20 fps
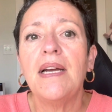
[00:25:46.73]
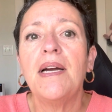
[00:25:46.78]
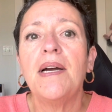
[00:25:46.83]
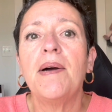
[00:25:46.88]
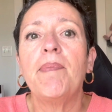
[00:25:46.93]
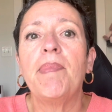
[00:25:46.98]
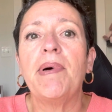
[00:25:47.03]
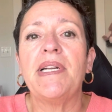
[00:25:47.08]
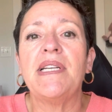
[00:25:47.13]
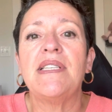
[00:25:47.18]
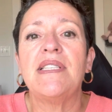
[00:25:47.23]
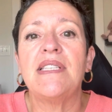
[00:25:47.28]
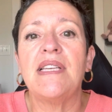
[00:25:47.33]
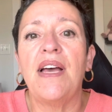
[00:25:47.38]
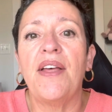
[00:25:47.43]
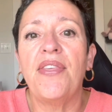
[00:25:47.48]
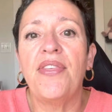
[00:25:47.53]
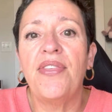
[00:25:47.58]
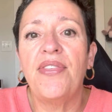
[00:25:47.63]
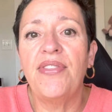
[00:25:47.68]
but it's
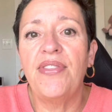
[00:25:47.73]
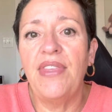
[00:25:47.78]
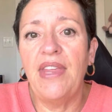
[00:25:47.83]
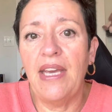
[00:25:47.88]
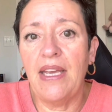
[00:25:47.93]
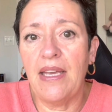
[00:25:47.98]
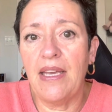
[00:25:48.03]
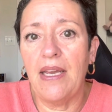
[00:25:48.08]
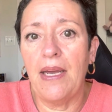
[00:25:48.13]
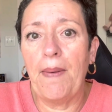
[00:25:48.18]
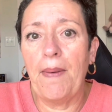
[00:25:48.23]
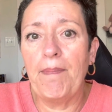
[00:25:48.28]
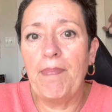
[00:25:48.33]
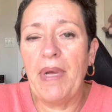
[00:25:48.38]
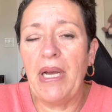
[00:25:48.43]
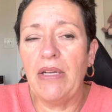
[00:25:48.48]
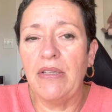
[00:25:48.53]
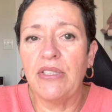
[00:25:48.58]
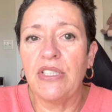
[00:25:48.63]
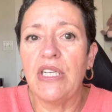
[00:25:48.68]
a thick
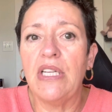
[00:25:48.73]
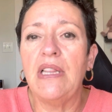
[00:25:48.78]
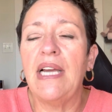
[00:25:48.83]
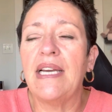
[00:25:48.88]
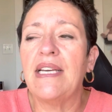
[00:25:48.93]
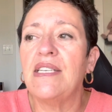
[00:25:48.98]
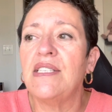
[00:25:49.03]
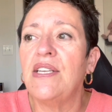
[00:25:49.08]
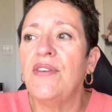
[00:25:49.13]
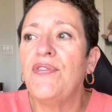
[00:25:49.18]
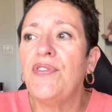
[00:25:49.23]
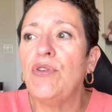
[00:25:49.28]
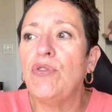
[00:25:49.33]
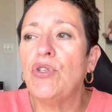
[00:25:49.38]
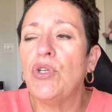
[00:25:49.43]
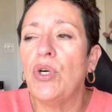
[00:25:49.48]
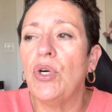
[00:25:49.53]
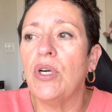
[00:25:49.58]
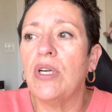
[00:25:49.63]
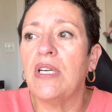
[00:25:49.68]
melt, like as if you
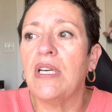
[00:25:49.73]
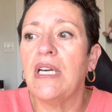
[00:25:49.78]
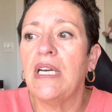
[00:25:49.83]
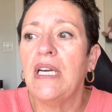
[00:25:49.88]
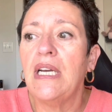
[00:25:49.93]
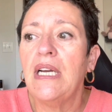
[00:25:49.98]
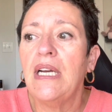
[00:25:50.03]
took